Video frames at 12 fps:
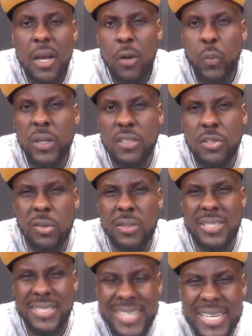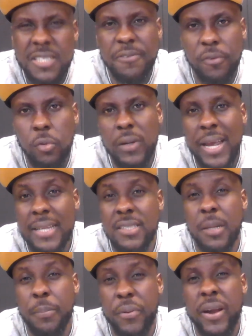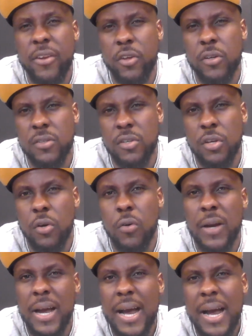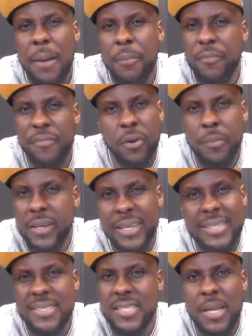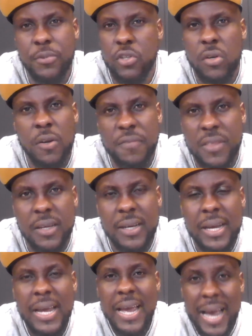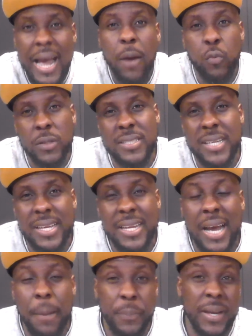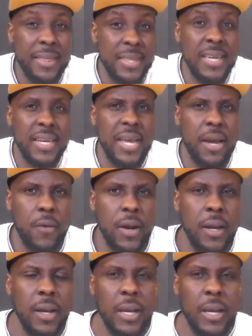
with successful entrepreneurs, from the inception of I would say, the apartheid era,